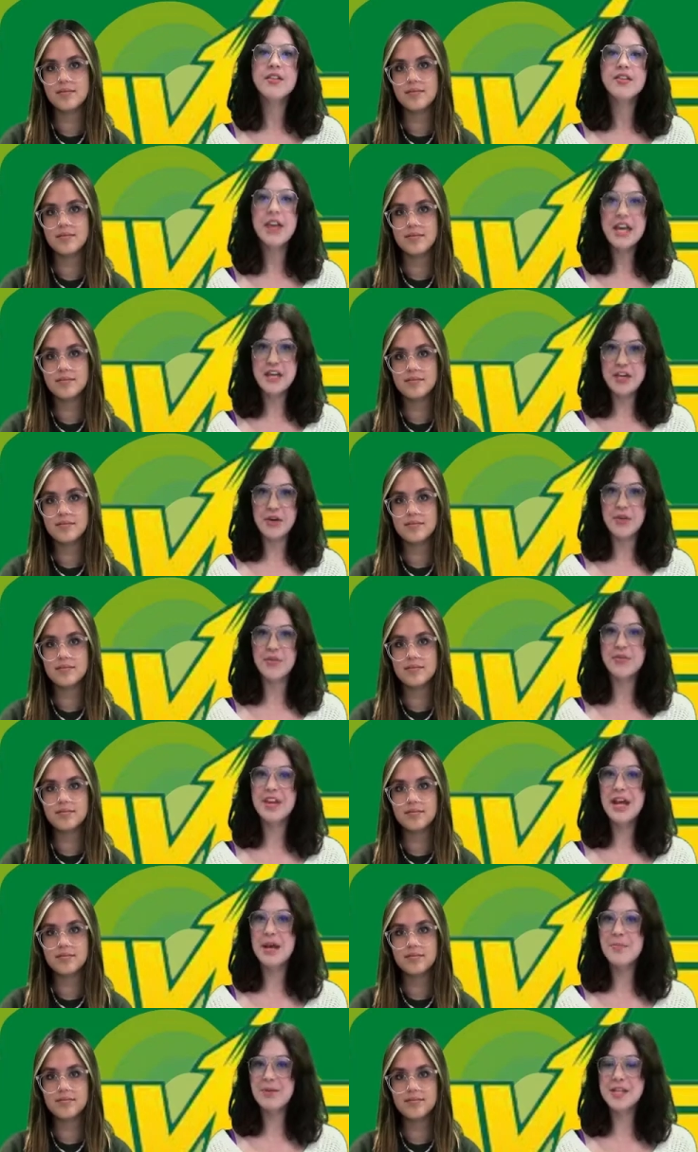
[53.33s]
Speaker 1: Thank you,
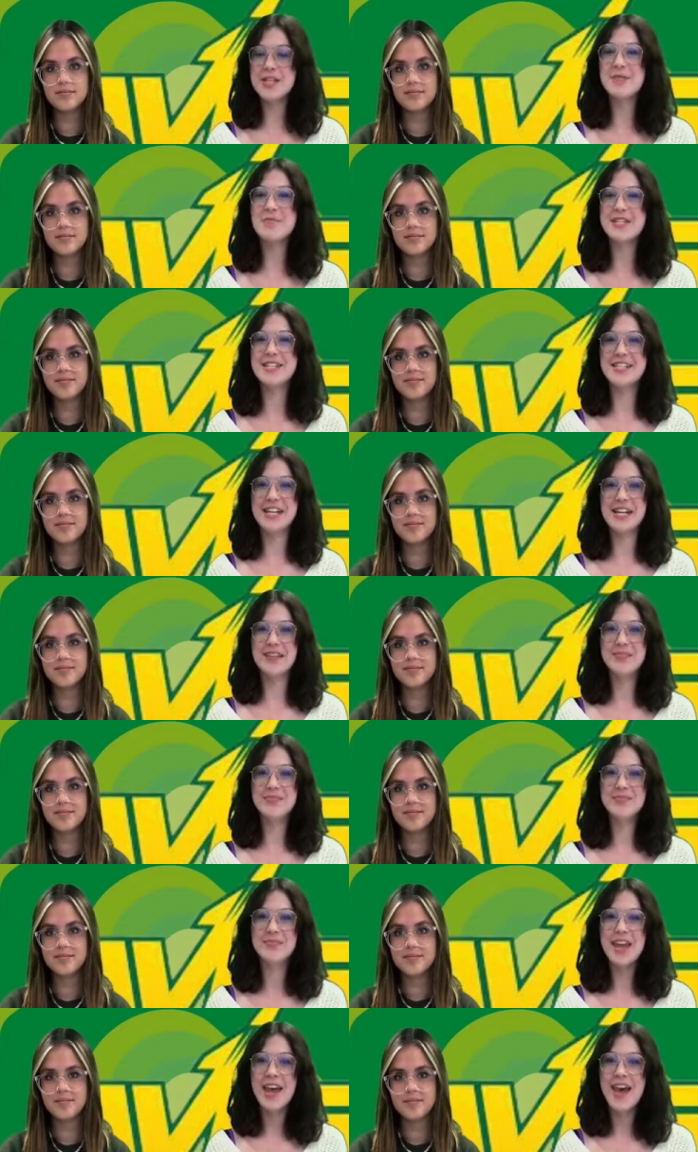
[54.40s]
and please be seated.
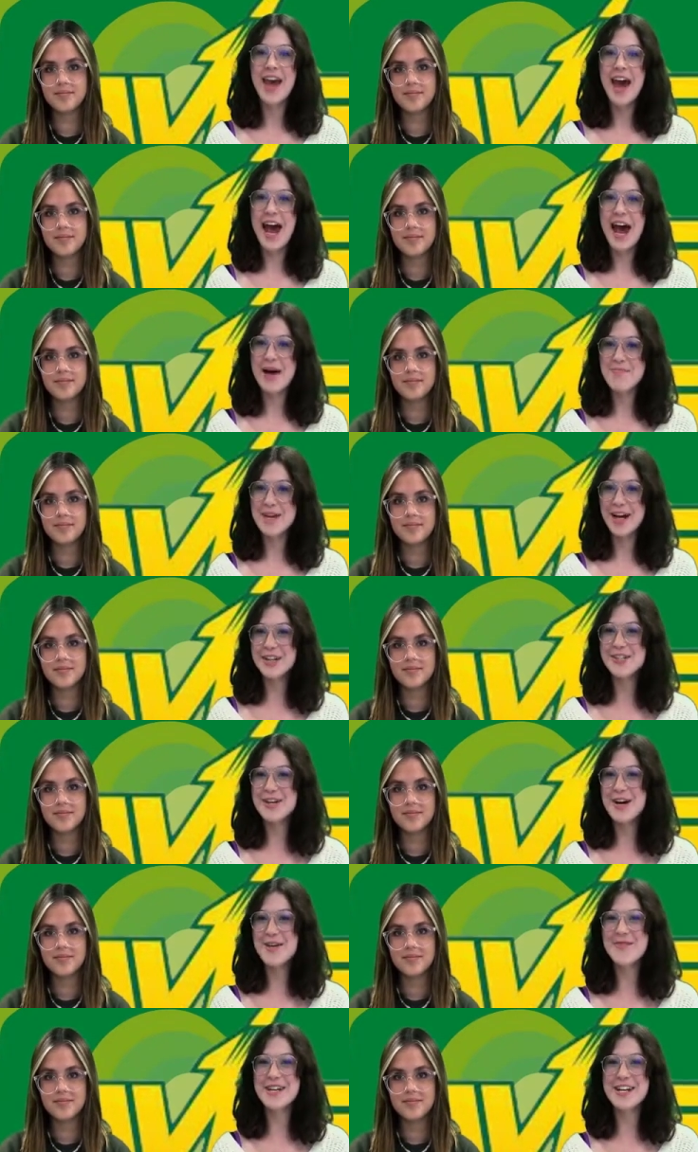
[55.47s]
Happy
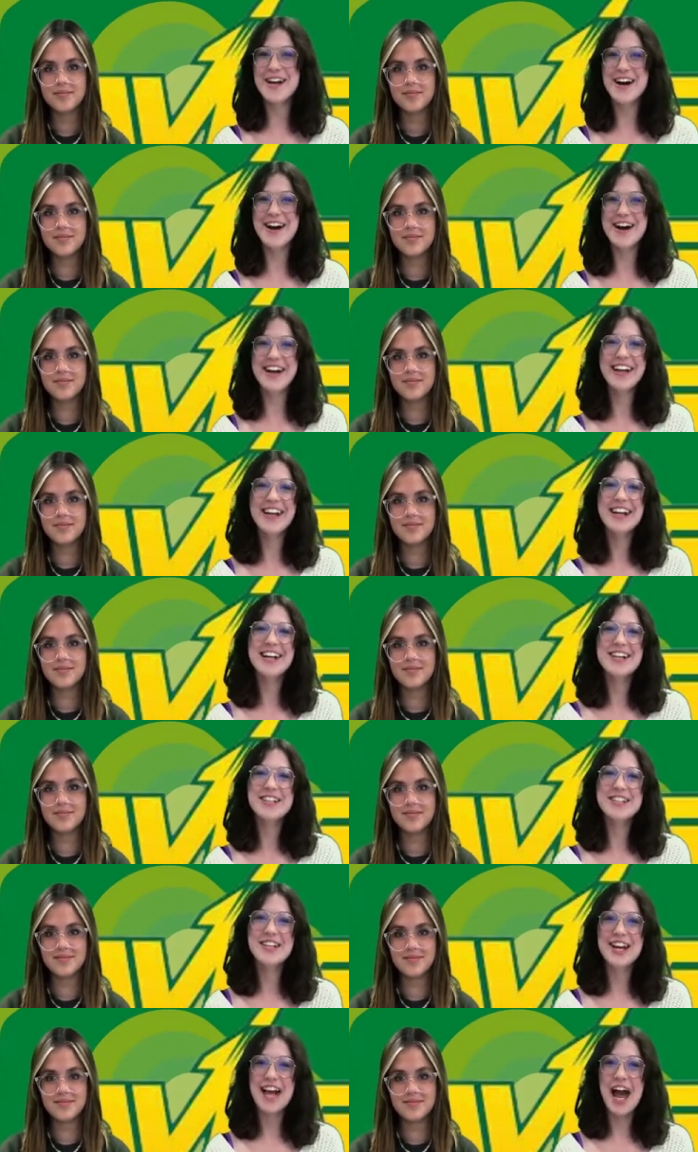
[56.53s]
October, y'all.
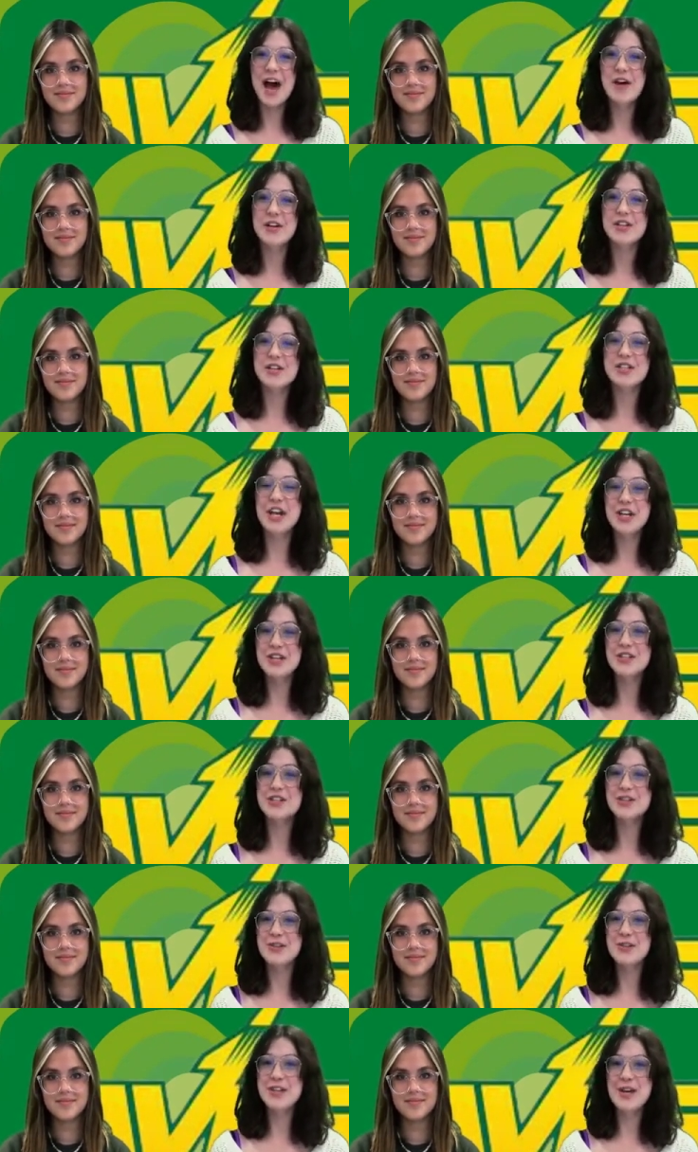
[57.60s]
Check out, check your
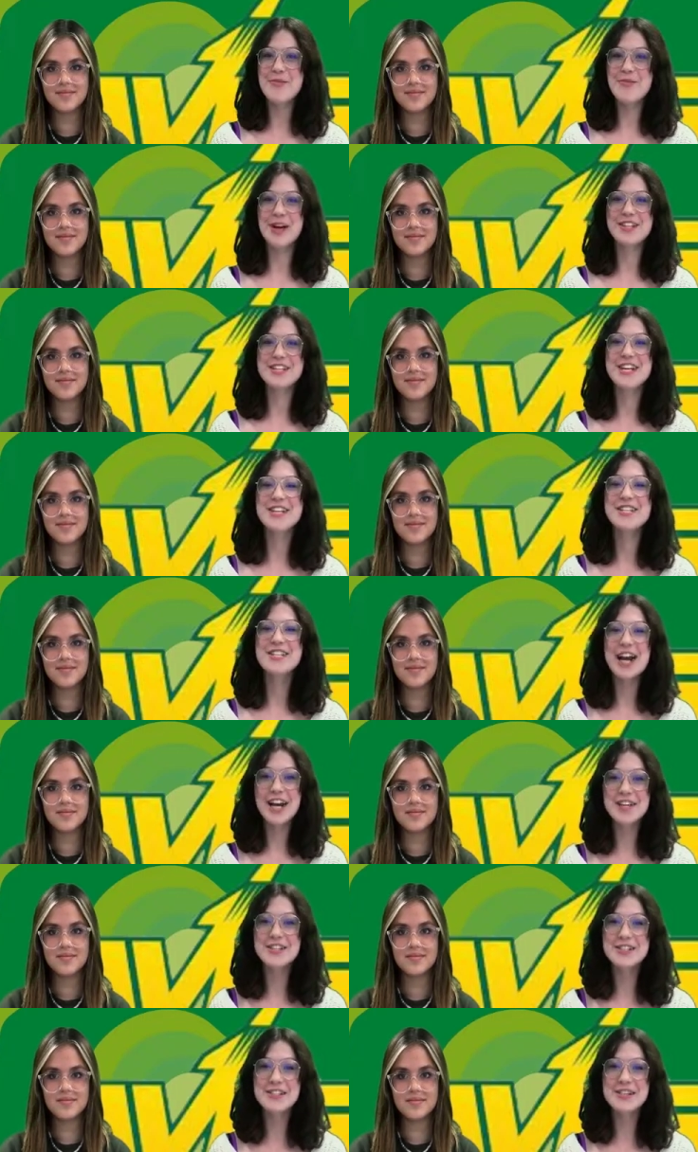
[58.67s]
school emails, check
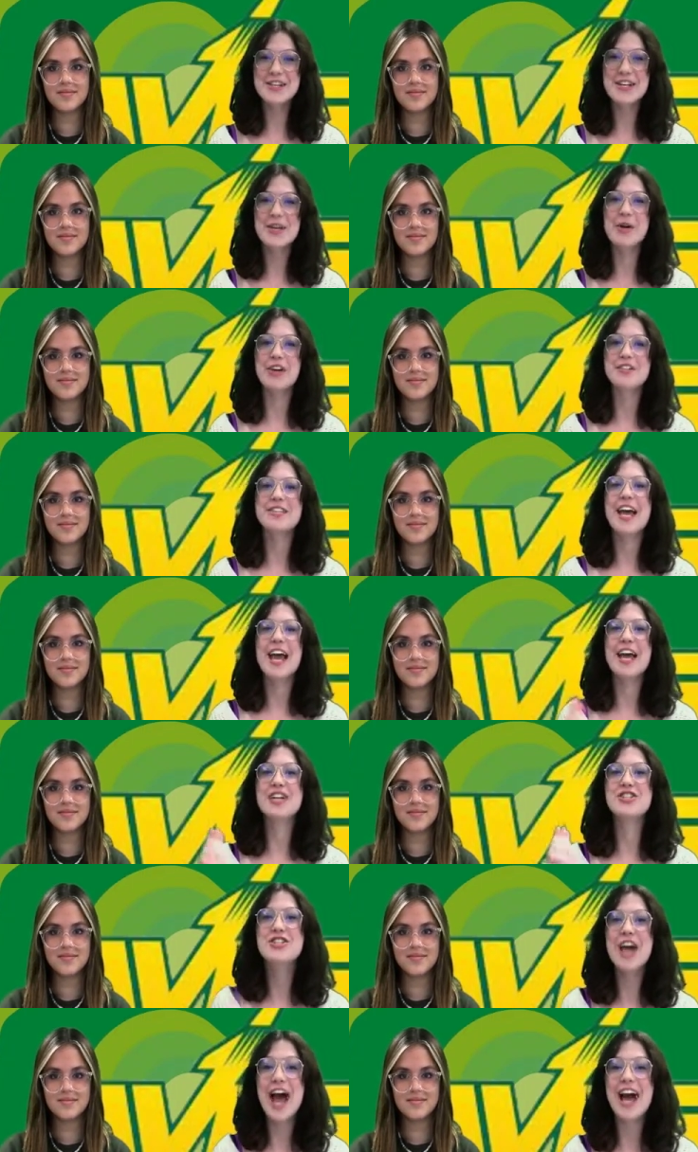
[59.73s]
your school emails, and
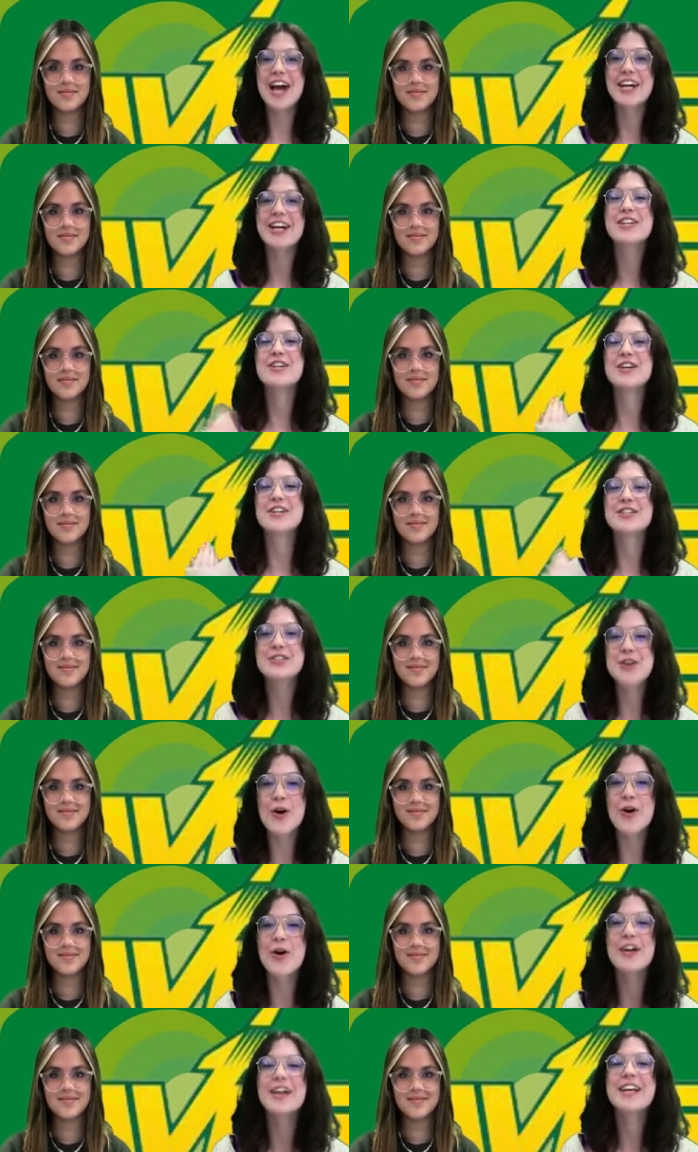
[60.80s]
check your
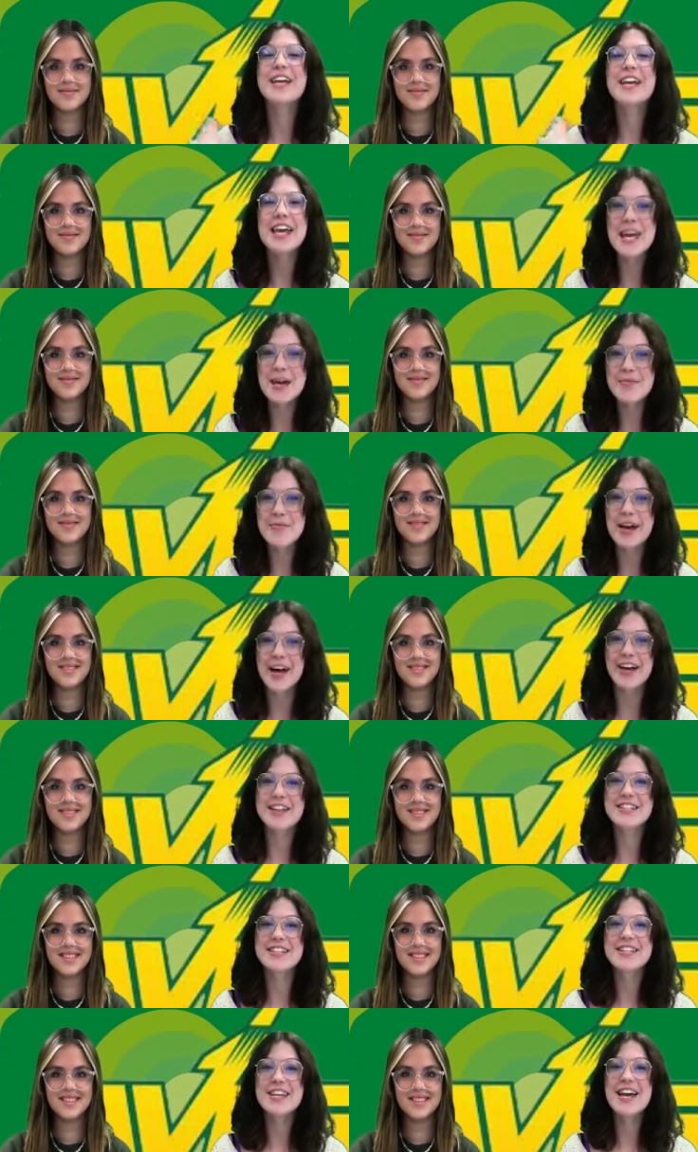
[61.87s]
school
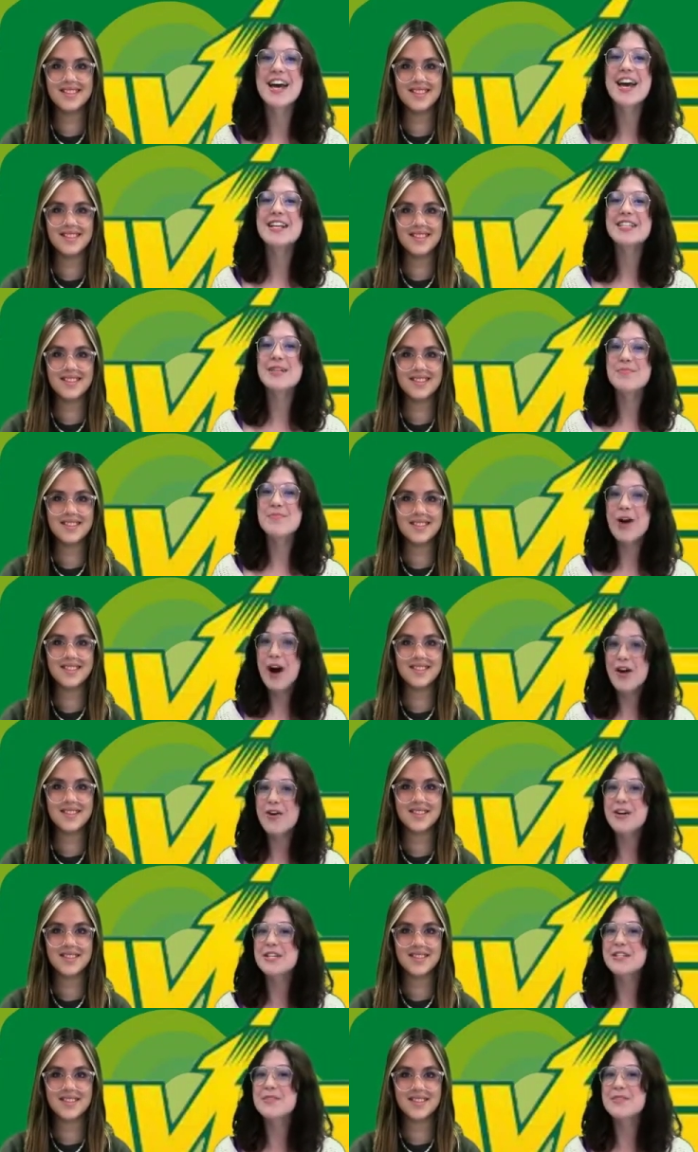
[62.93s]
emails. Tomorrow is